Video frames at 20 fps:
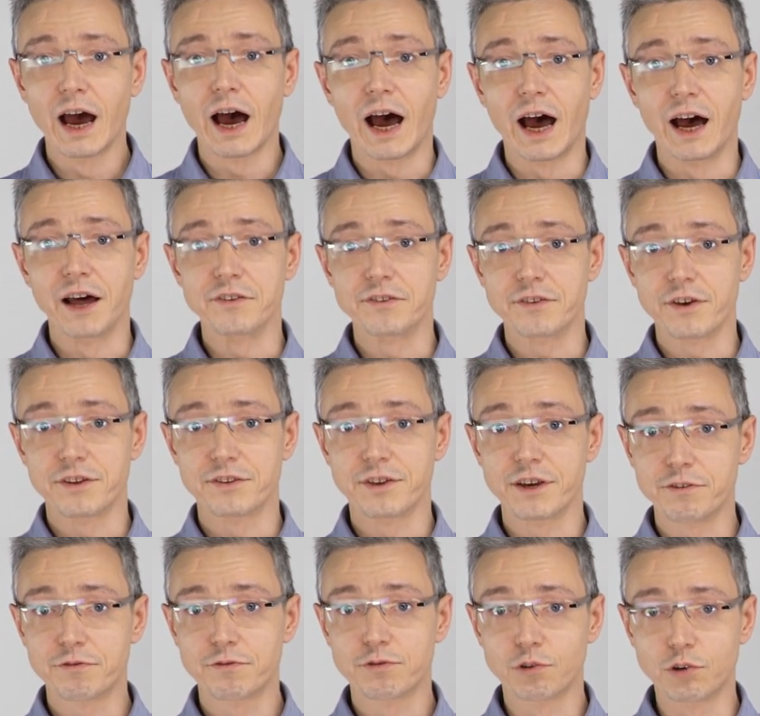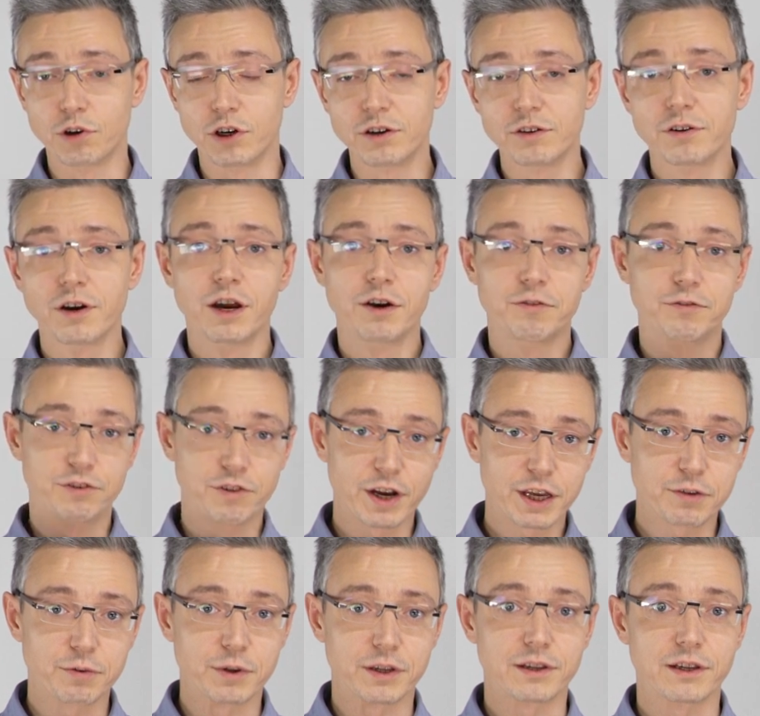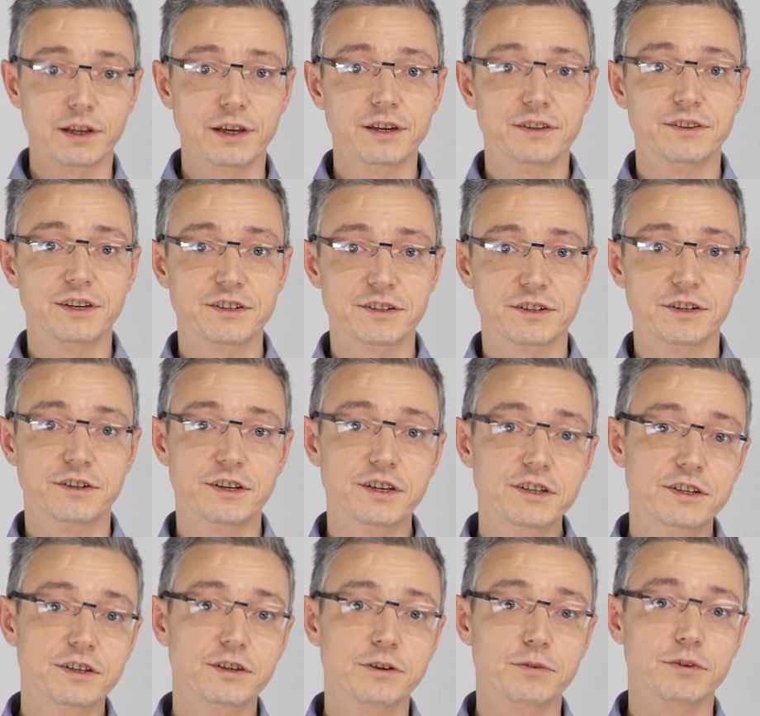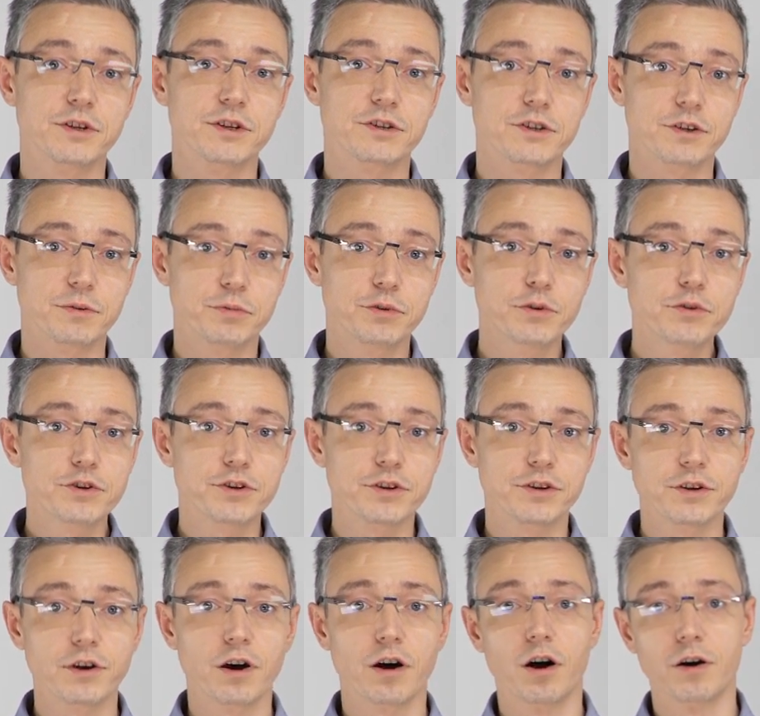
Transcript: and therefore frequently the statistical distribution